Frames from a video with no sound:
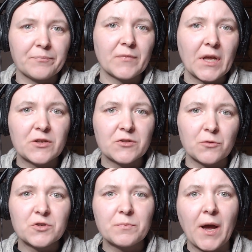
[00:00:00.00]

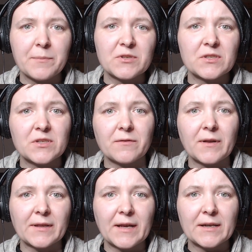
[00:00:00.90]
exhaust pipes and stuff
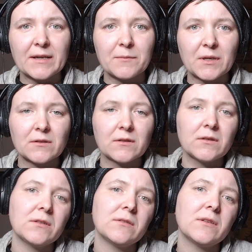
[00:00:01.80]
like that, I'm like,
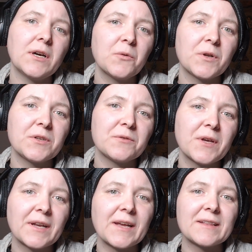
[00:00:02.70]
I don't want to do
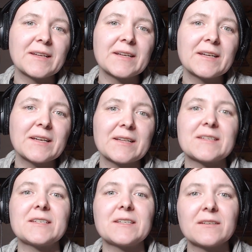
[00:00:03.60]
that, and then it can
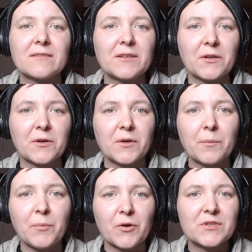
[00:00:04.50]
sit, in
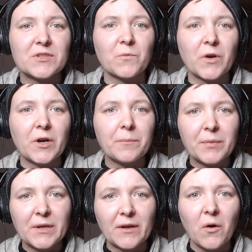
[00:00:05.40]
a box somewhere,
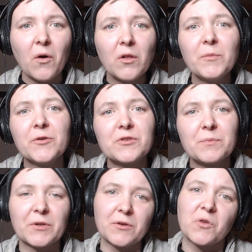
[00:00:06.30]
being almost
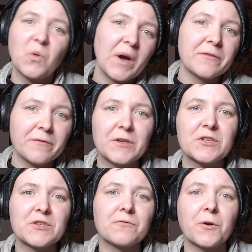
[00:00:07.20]
but not quite
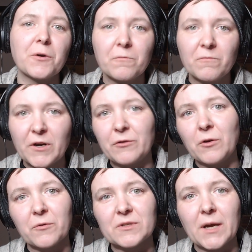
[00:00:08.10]
finished for a very
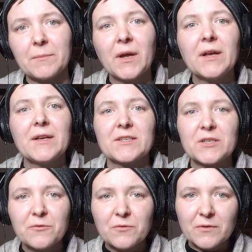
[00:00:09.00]
long time.
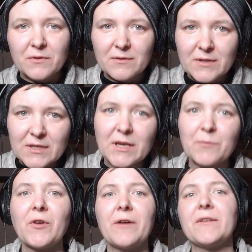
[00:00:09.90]
So this
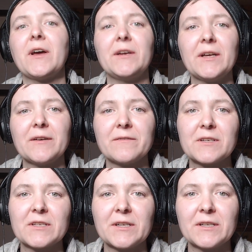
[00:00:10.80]
time around, I have
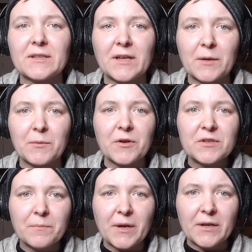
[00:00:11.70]
decided that I'm going
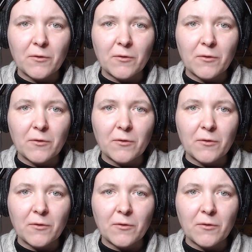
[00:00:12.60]
to paint